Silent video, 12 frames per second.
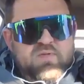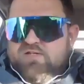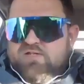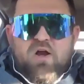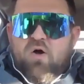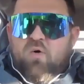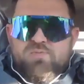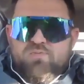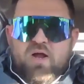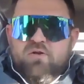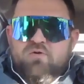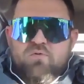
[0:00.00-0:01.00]
It's not always
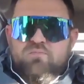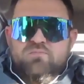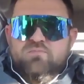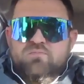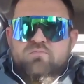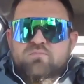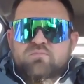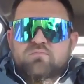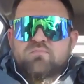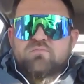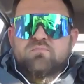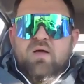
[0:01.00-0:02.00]
practical.
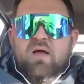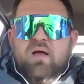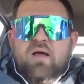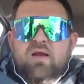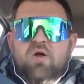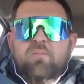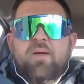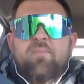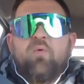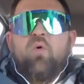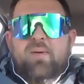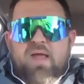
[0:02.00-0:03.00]
I know
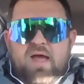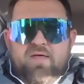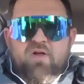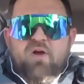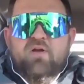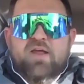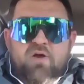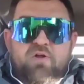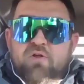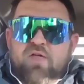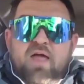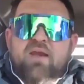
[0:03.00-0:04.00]
people will be out there and tell
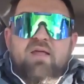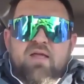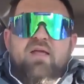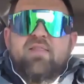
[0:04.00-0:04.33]
you that